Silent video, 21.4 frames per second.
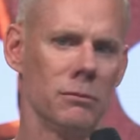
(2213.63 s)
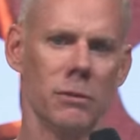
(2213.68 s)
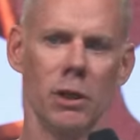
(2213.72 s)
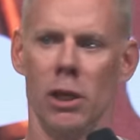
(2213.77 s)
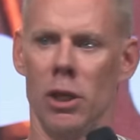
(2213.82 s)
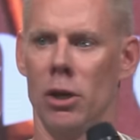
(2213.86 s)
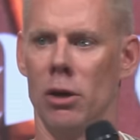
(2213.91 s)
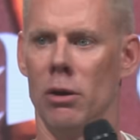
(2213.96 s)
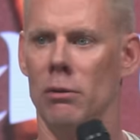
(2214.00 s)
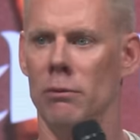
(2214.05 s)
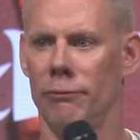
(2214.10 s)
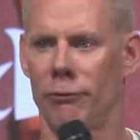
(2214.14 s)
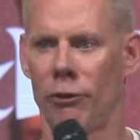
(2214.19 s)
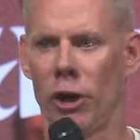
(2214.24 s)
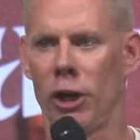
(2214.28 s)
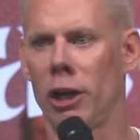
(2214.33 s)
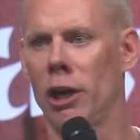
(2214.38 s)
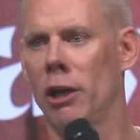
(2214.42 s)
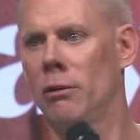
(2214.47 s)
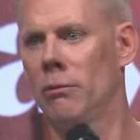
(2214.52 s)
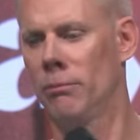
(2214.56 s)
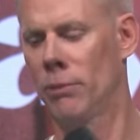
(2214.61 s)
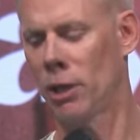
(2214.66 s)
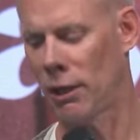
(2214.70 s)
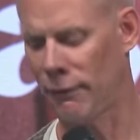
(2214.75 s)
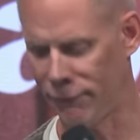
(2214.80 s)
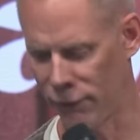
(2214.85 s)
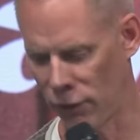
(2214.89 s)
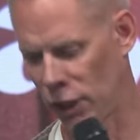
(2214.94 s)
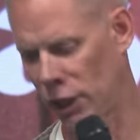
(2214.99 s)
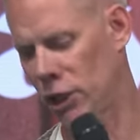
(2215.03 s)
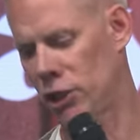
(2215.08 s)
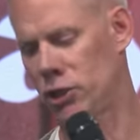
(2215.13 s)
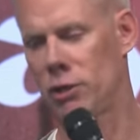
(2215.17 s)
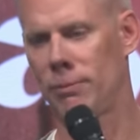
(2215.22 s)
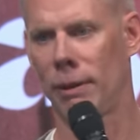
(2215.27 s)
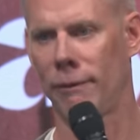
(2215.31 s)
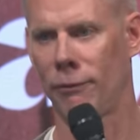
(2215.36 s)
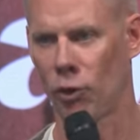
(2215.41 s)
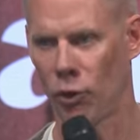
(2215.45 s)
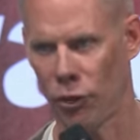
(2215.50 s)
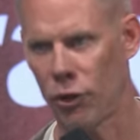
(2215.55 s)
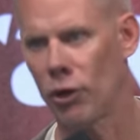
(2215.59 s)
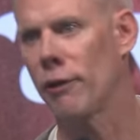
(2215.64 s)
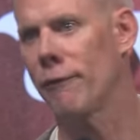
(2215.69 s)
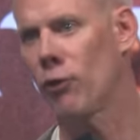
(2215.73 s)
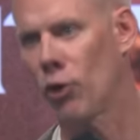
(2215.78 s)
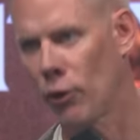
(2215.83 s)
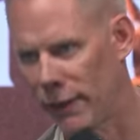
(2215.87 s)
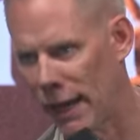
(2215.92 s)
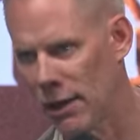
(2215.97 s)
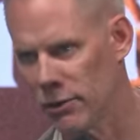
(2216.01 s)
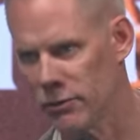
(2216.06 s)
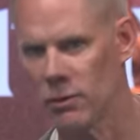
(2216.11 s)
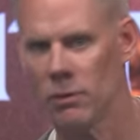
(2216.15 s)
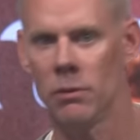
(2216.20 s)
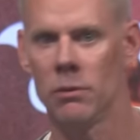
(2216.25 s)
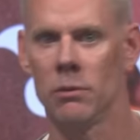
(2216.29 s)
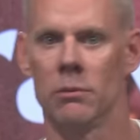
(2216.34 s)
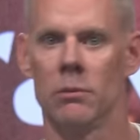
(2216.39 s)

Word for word: you know, Frida, but I feel like it should be 434,000.